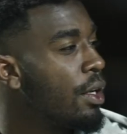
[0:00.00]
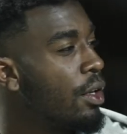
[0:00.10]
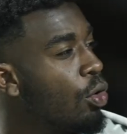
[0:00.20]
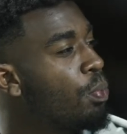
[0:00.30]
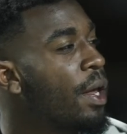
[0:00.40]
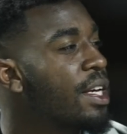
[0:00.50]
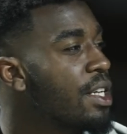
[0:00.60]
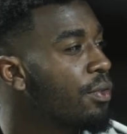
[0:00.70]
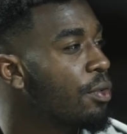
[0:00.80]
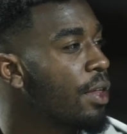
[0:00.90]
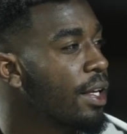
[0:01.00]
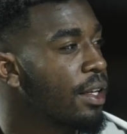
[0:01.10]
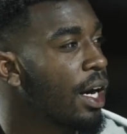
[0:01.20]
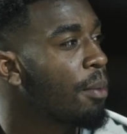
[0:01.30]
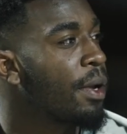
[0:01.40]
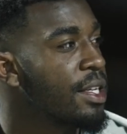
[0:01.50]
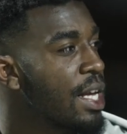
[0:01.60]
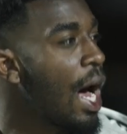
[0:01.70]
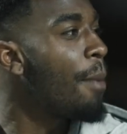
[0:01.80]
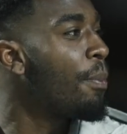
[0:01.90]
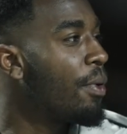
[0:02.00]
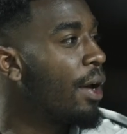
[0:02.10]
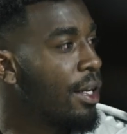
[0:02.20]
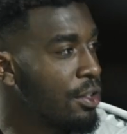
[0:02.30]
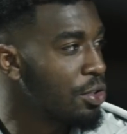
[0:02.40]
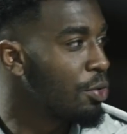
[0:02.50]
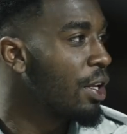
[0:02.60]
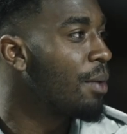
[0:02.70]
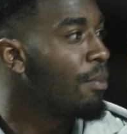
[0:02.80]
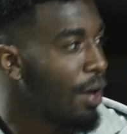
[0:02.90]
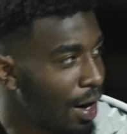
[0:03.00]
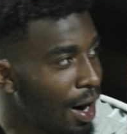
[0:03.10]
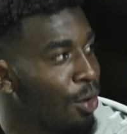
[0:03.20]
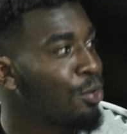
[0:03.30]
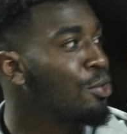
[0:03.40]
the old players have to take the young players up and show them how